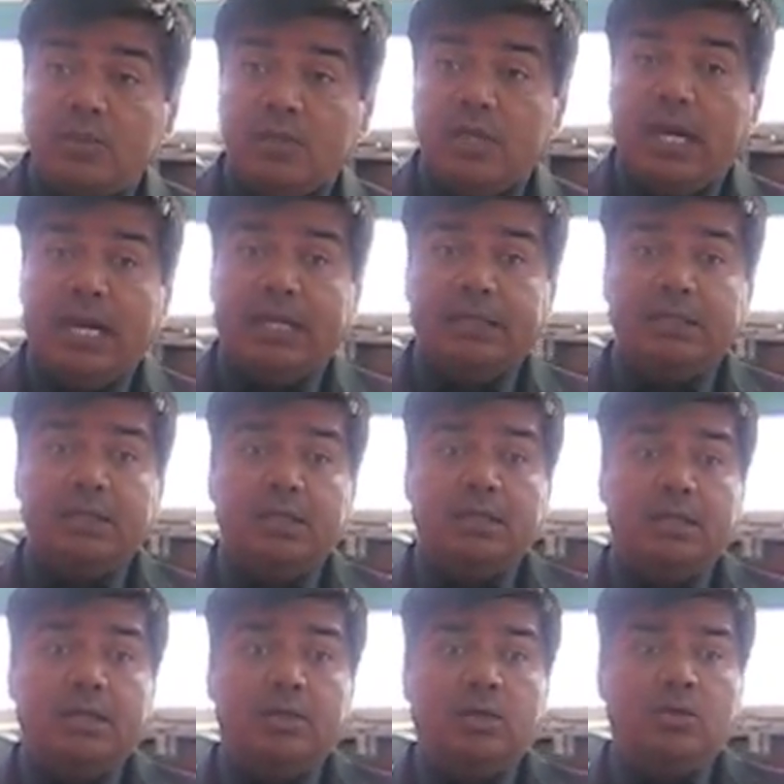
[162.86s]
And
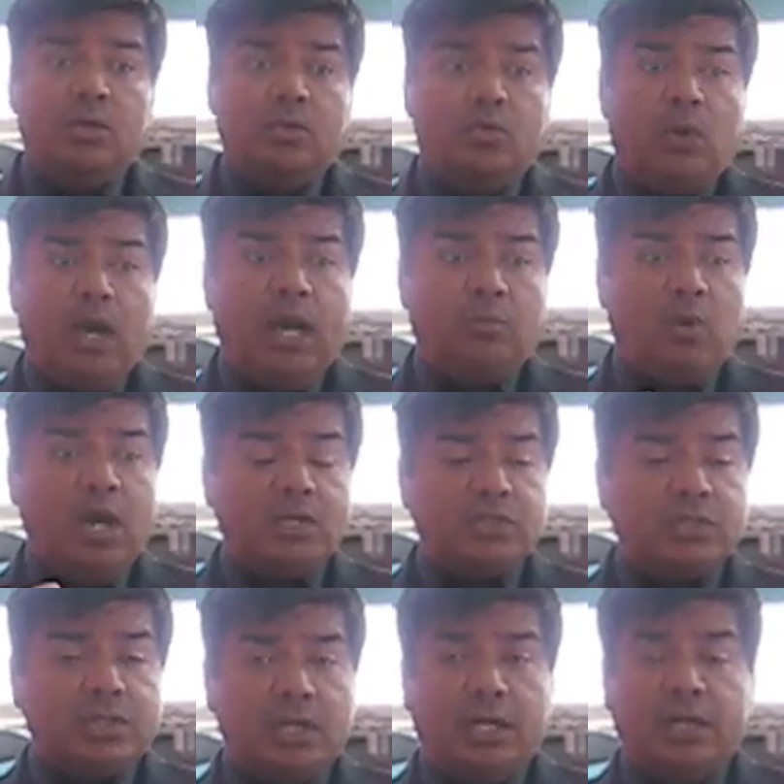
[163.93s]
I
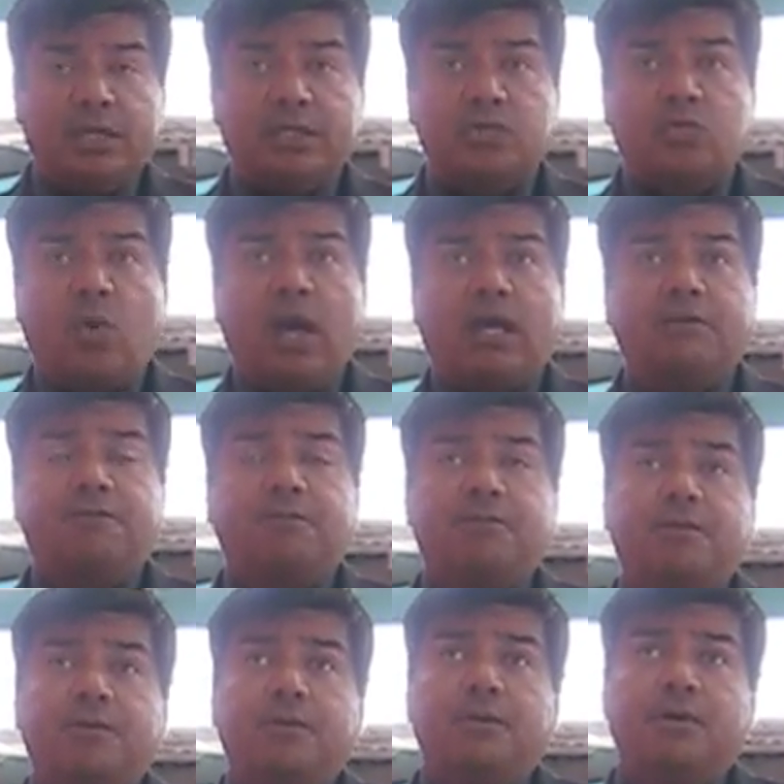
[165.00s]
watched his wife
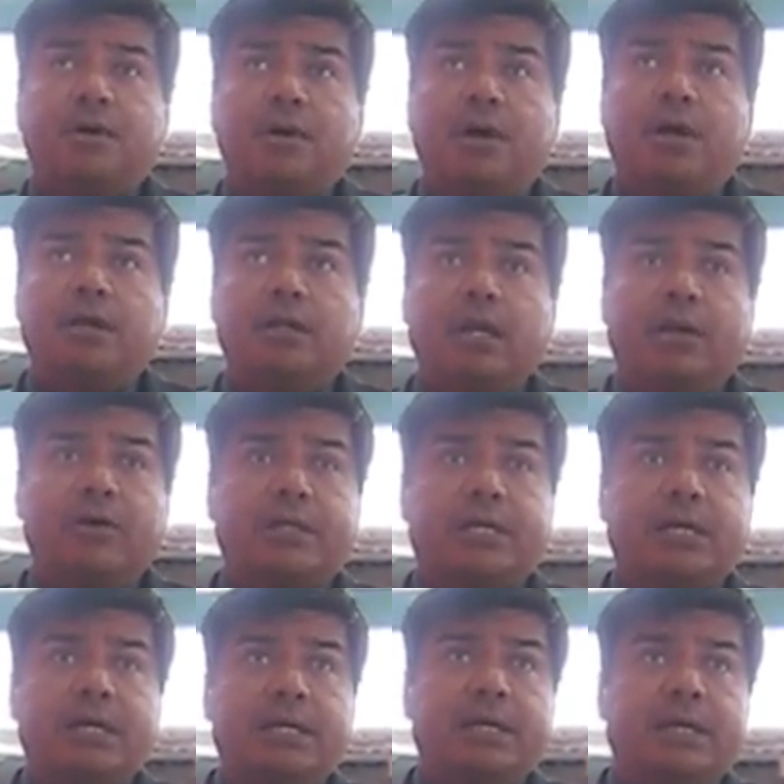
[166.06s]
on Larry
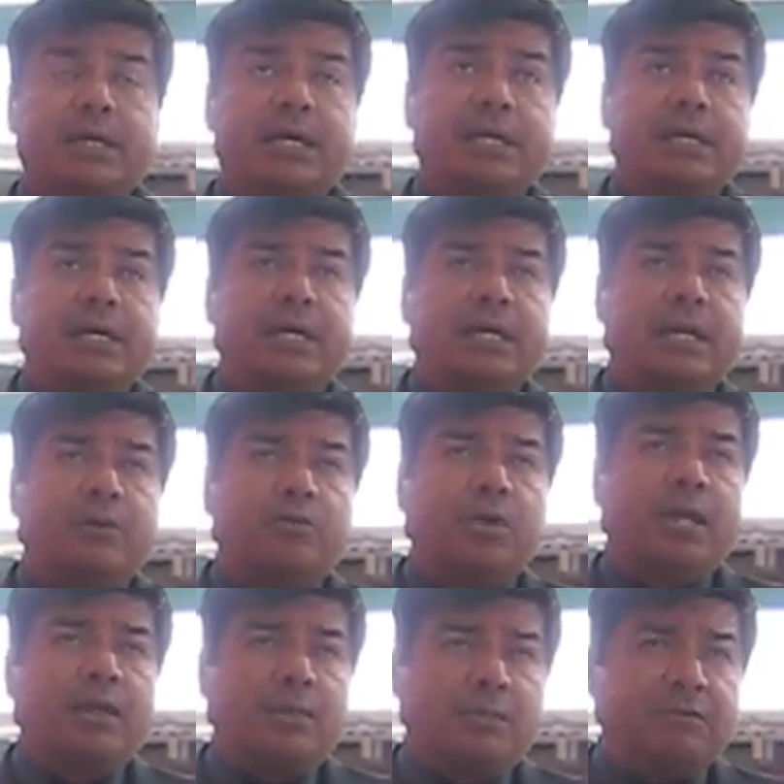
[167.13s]
King, and
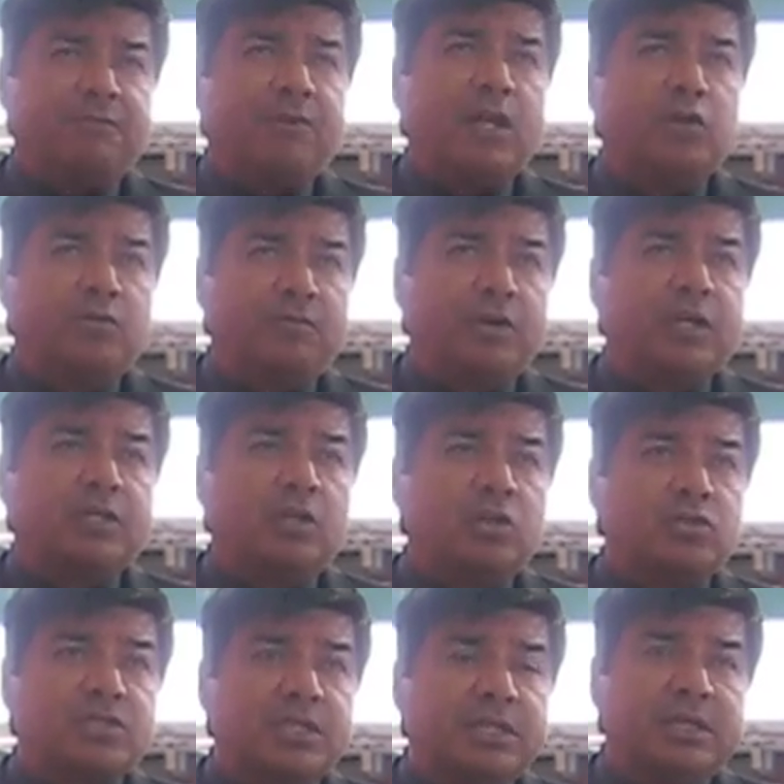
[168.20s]
I've been following very
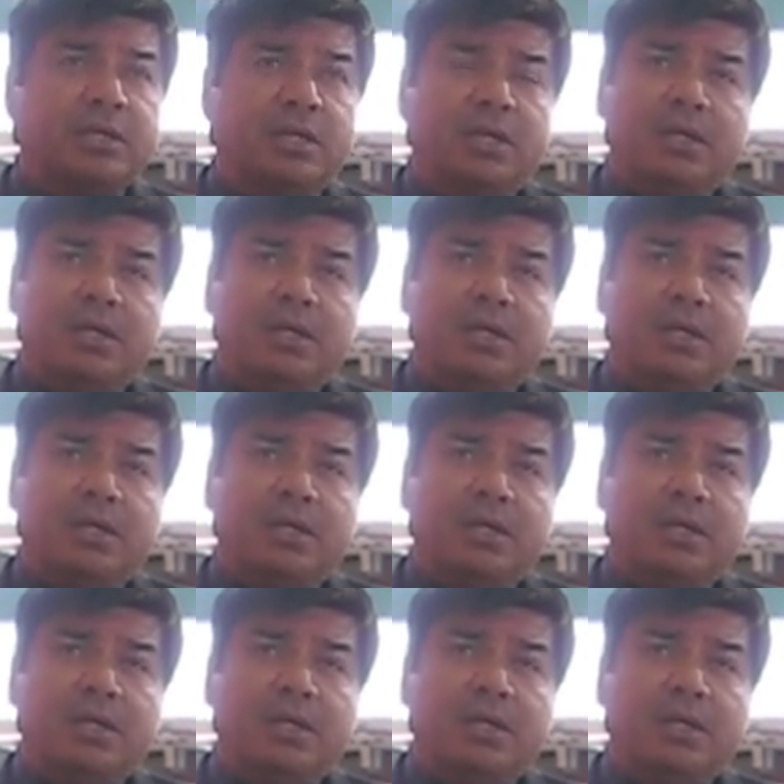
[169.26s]
closely.